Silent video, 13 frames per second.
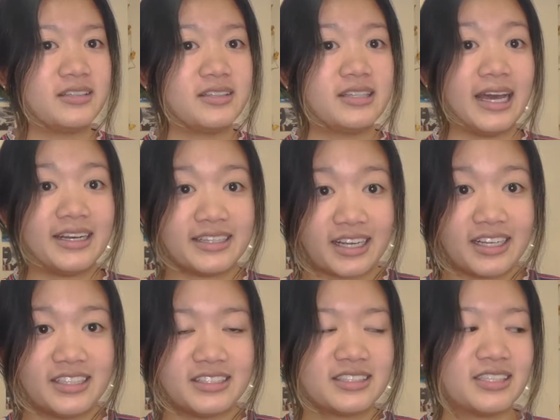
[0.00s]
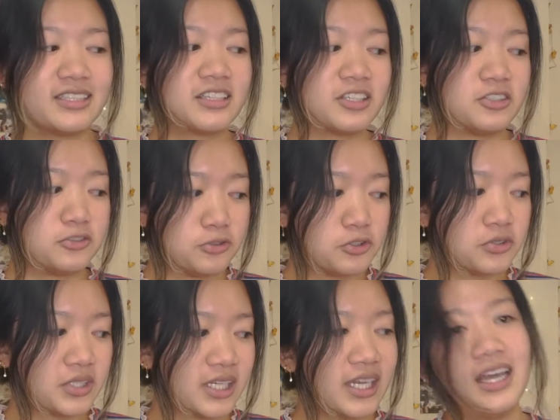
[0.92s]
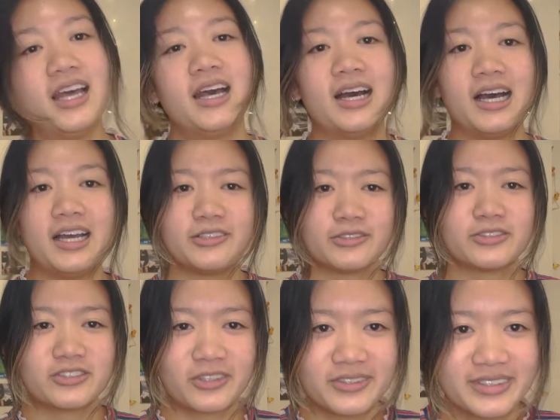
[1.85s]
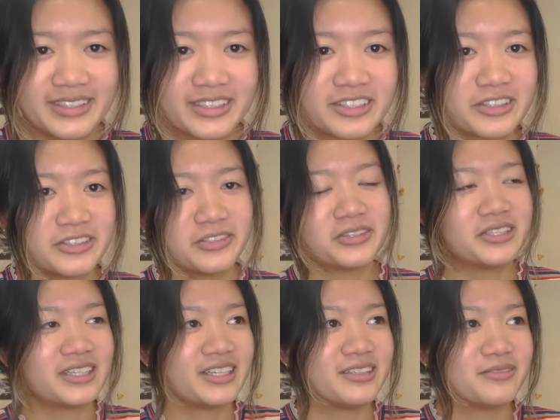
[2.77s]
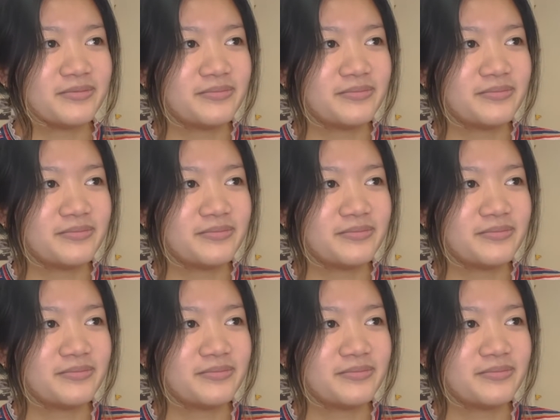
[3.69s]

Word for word: that night because usually I don't start things until the night